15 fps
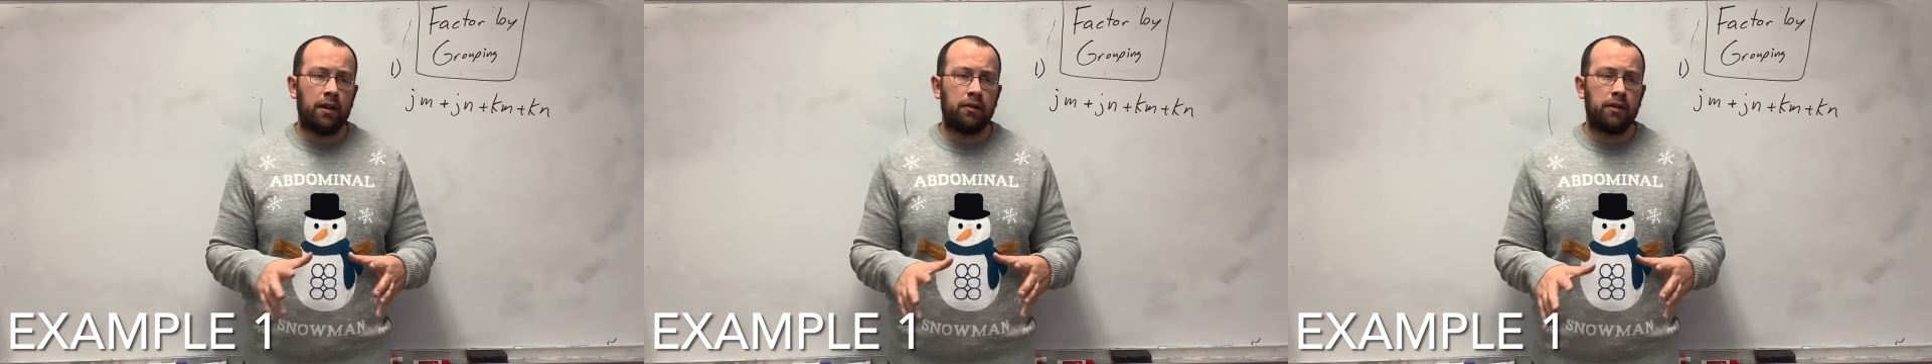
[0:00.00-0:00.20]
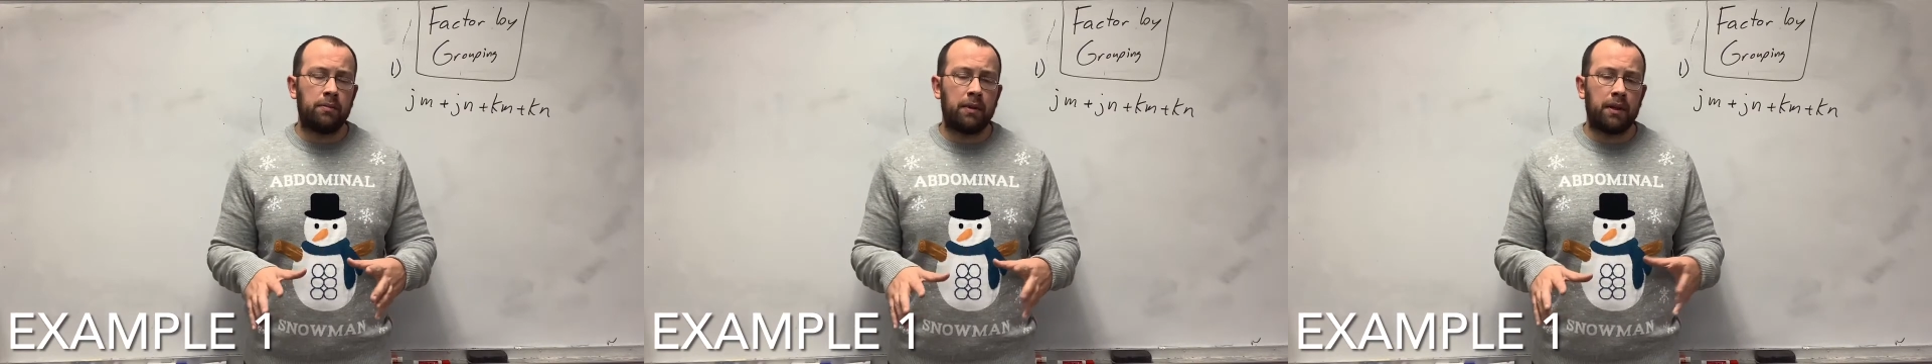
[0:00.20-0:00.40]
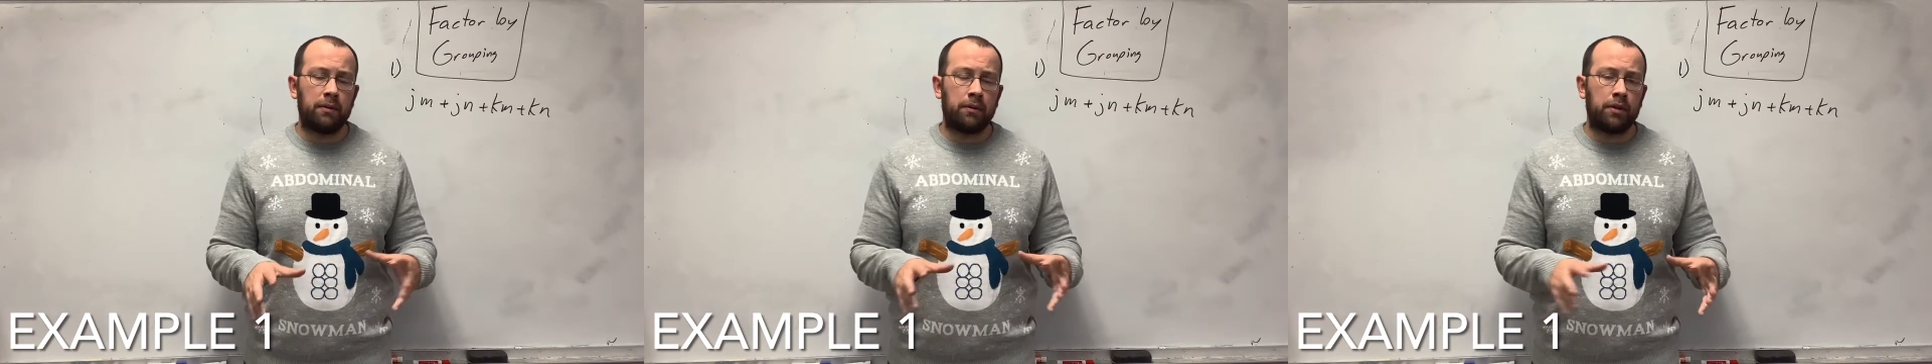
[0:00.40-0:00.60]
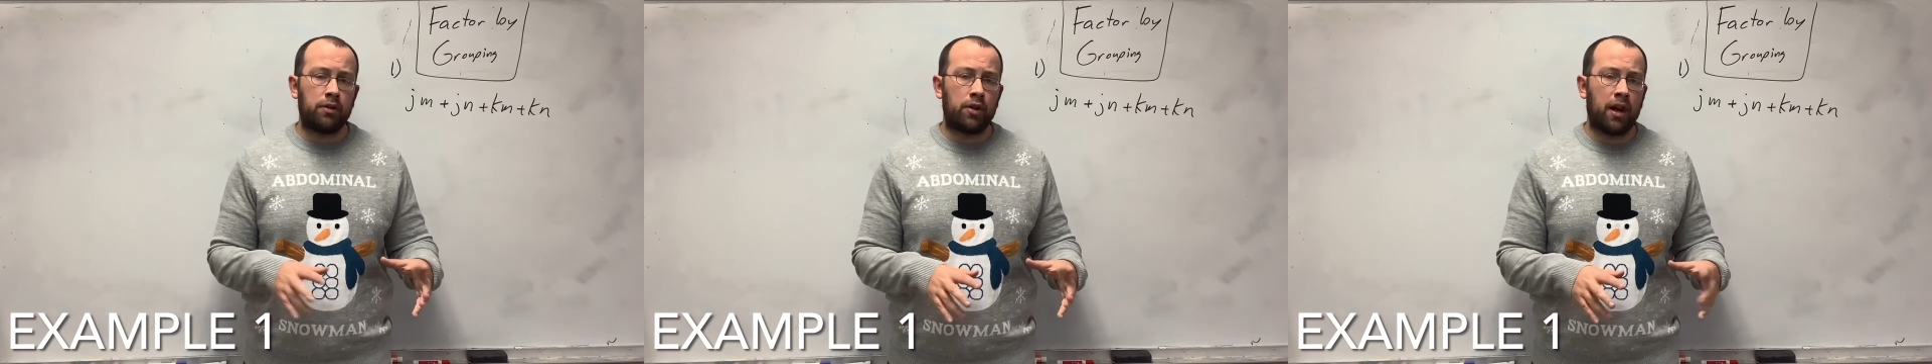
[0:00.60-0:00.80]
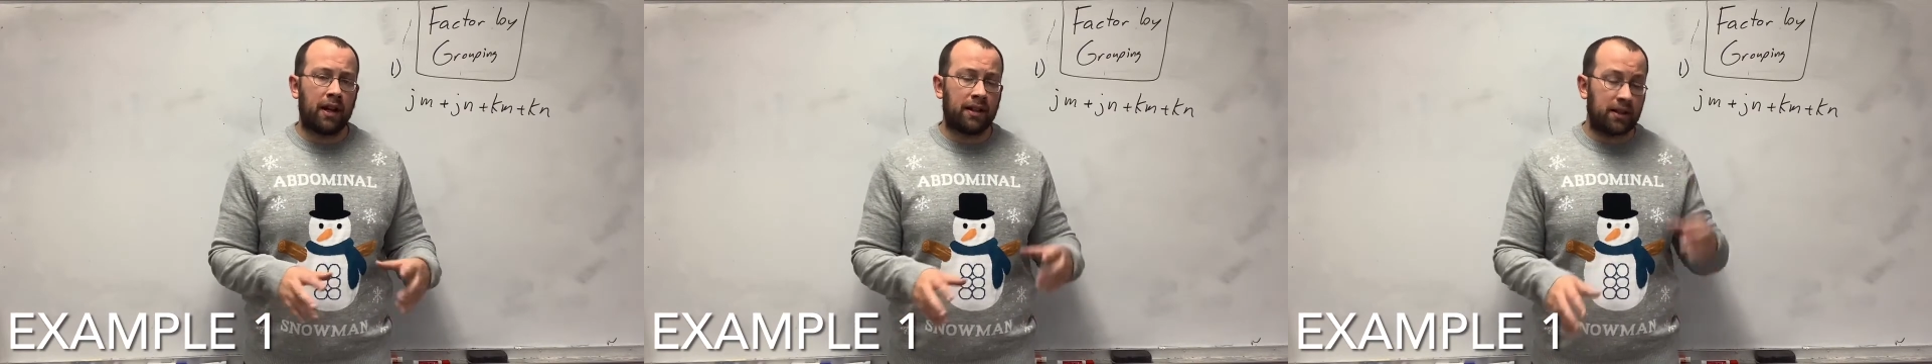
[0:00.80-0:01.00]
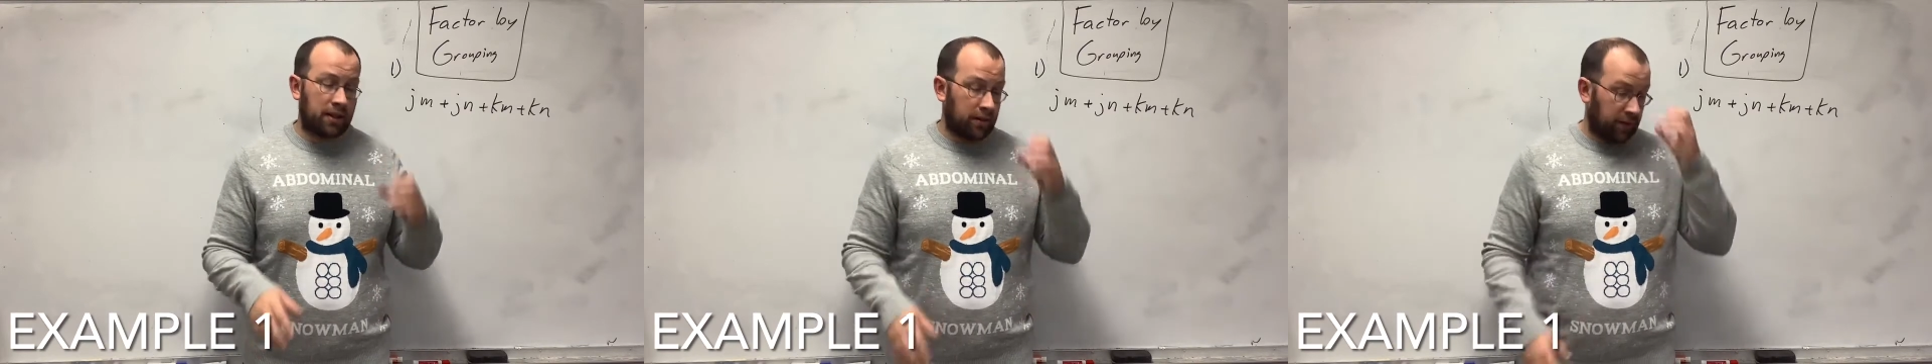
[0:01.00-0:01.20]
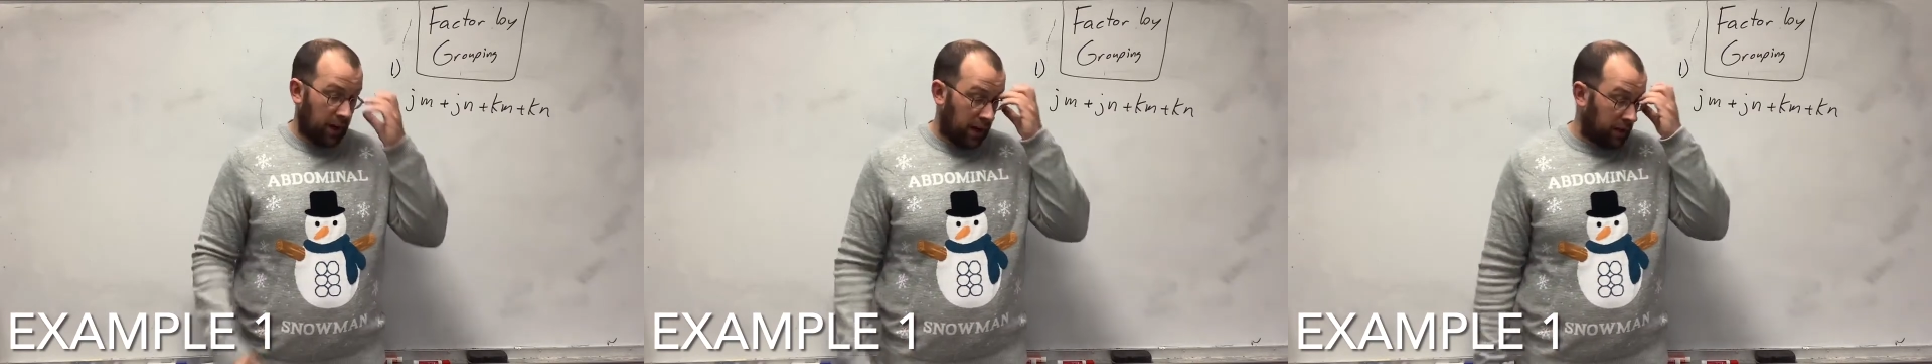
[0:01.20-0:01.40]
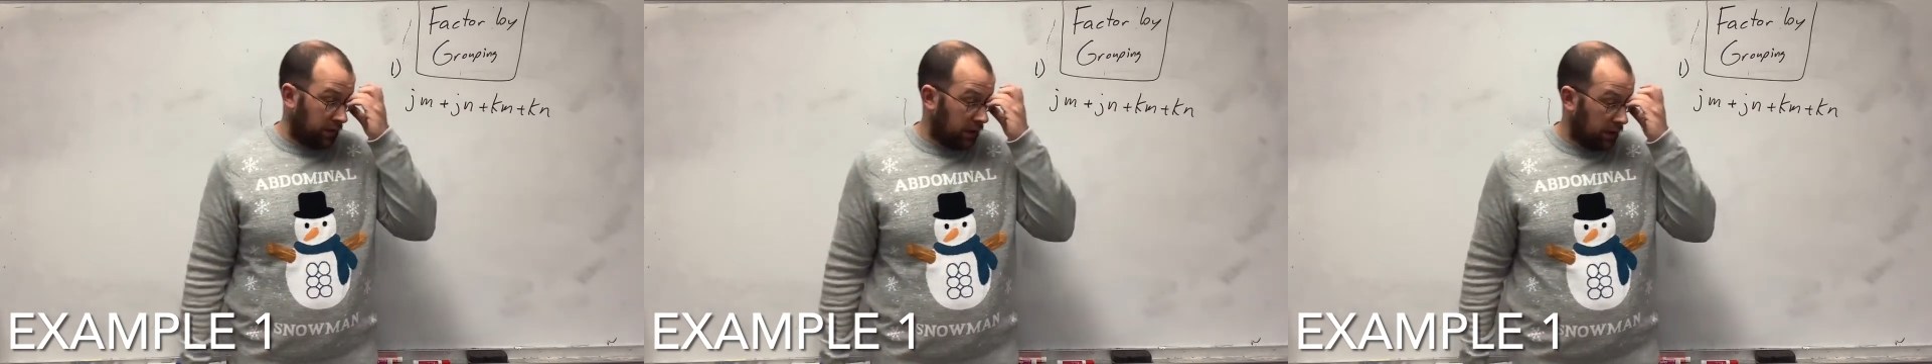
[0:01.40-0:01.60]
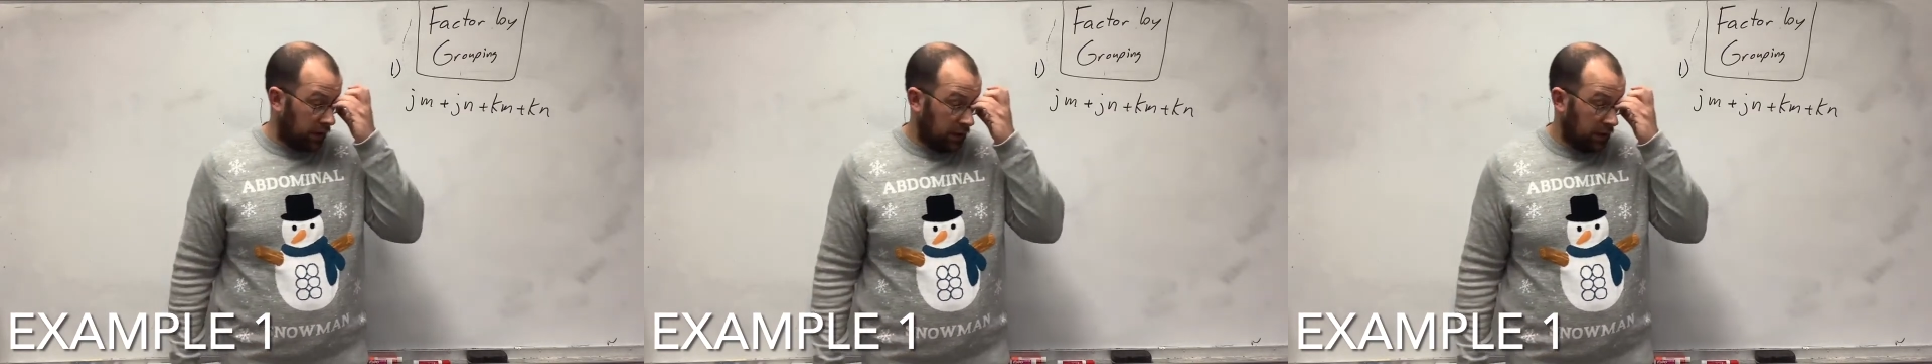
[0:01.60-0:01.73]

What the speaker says: to be able to drag stuff out of it.